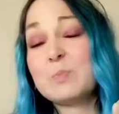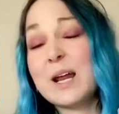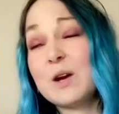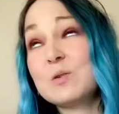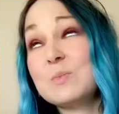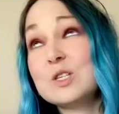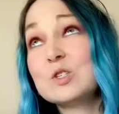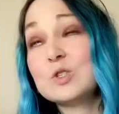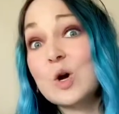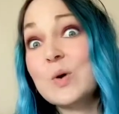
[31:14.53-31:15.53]
but I would be
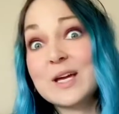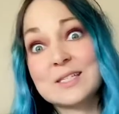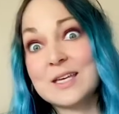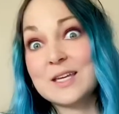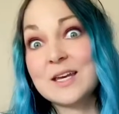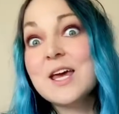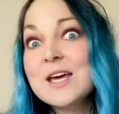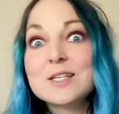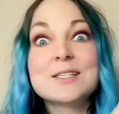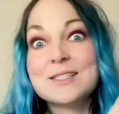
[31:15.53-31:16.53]
so excited
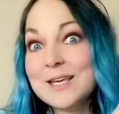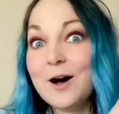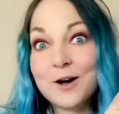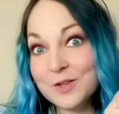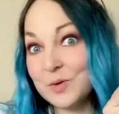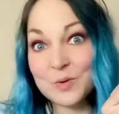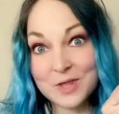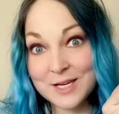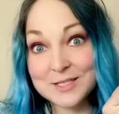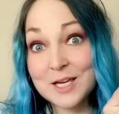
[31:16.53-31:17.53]
to see all the cool
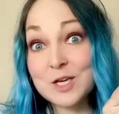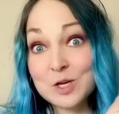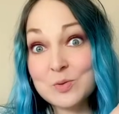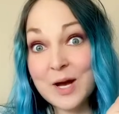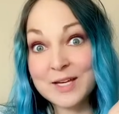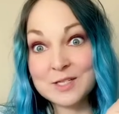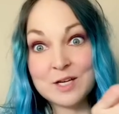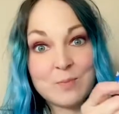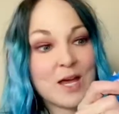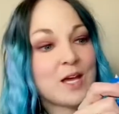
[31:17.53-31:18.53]
things that you guys
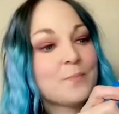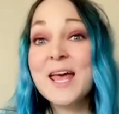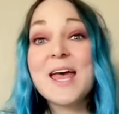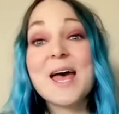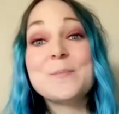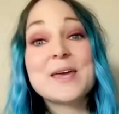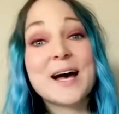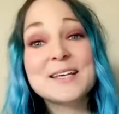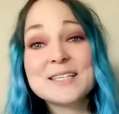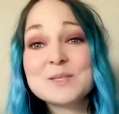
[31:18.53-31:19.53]
could make. And
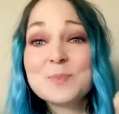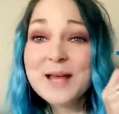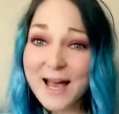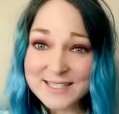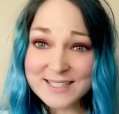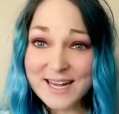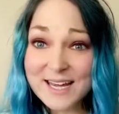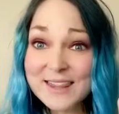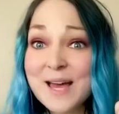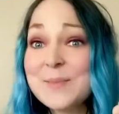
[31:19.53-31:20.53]
because it's
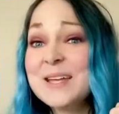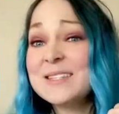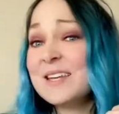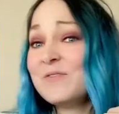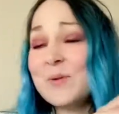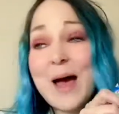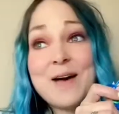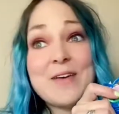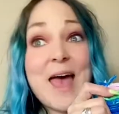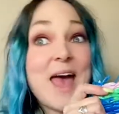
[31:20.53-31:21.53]
plastic, that means that if you
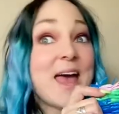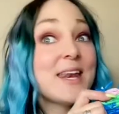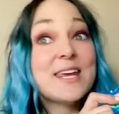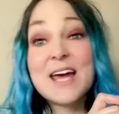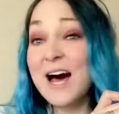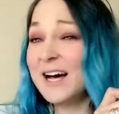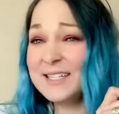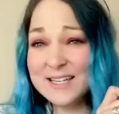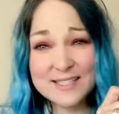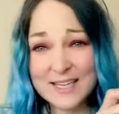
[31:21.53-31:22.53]
have any
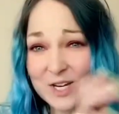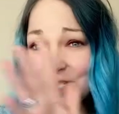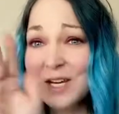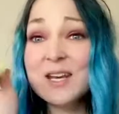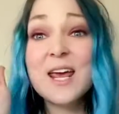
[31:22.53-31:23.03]
condensation,